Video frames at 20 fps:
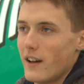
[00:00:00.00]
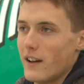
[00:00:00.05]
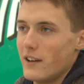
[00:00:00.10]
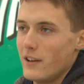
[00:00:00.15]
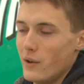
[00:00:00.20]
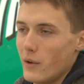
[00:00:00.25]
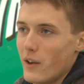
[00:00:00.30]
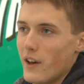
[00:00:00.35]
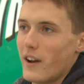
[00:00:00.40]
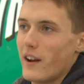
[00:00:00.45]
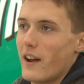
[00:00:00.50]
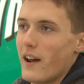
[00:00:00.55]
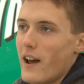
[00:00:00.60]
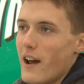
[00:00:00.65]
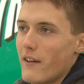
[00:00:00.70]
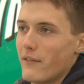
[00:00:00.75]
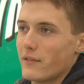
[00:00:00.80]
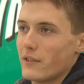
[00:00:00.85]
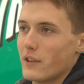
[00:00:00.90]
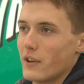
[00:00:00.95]
I knew that I'd
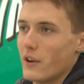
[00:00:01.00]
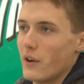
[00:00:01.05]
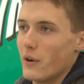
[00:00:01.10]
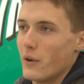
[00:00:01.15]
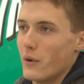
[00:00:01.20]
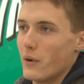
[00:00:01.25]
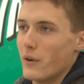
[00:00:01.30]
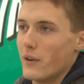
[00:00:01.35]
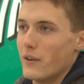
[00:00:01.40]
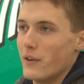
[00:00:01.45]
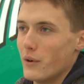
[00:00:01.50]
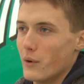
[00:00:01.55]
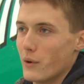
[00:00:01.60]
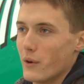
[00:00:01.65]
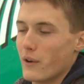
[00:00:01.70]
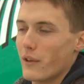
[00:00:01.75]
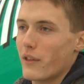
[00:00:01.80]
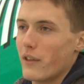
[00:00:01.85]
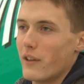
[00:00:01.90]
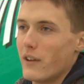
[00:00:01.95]
have to go
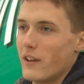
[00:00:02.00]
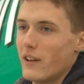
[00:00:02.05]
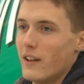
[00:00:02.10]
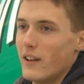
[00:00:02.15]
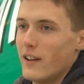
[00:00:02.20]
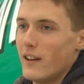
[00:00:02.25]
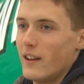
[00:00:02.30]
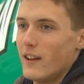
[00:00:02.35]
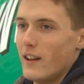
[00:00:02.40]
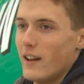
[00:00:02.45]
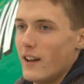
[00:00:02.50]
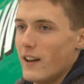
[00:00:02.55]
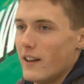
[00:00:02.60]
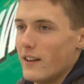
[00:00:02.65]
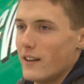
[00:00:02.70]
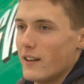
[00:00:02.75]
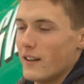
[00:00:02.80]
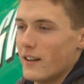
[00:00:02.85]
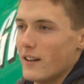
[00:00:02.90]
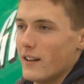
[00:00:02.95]
north
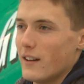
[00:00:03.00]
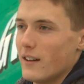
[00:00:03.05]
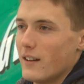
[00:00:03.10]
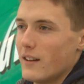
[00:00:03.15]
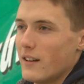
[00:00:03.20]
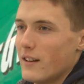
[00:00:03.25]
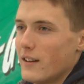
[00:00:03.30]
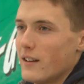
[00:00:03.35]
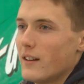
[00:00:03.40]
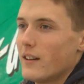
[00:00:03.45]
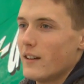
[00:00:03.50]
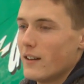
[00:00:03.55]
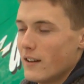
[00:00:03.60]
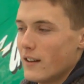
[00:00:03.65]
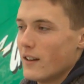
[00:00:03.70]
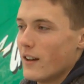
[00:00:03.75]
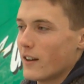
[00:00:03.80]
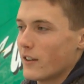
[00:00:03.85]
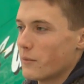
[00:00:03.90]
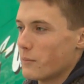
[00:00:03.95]
and
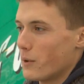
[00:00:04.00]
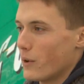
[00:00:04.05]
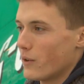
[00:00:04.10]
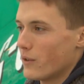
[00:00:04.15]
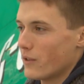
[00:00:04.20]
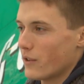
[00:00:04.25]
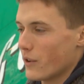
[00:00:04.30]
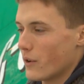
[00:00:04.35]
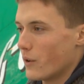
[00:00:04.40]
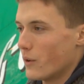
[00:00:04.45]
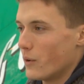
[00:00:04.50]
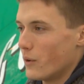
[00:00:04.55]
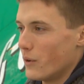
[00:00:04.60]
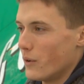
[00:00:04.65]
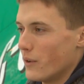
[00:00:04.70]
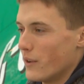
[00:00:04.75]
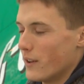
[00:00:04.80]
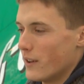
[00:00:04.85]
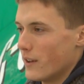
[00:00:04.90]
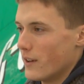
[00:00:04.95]
experience the
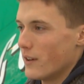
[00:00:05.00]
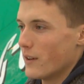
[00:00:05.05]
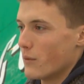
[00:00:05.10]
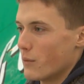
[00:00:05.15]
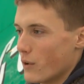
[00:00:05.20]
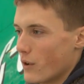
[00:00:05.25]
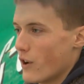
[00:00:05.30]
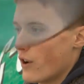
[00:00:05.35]
cold and work